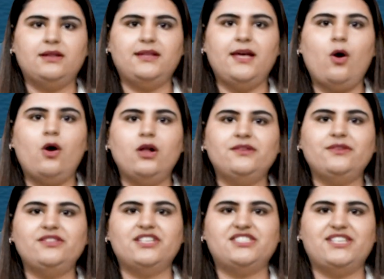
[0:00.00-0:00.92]
They
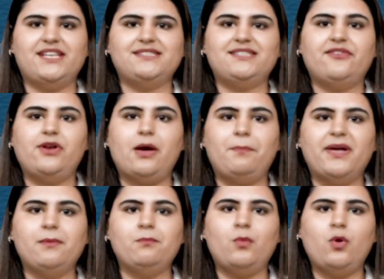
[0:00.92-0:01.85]
also suggest
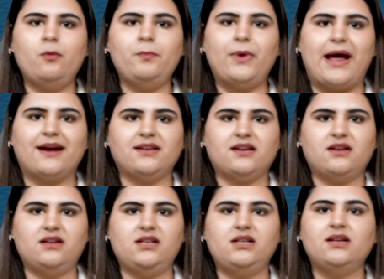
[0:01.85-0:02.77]
developing more
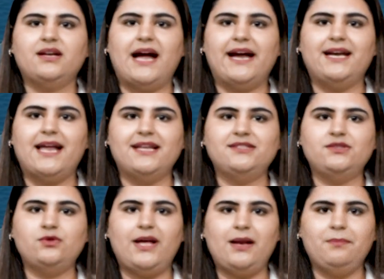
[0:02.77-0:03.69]
practical
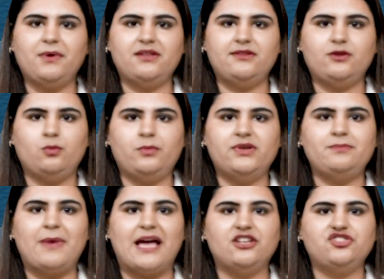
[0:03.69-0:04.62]
guidelines to help
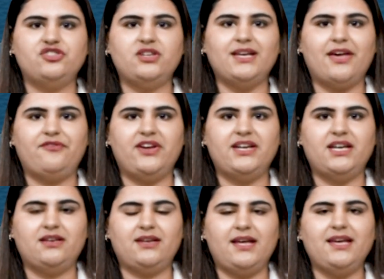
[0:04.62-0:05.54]
consumers manage their caffeine
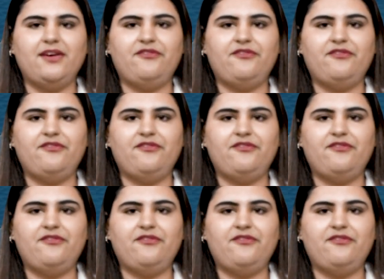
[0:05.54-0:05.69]
intake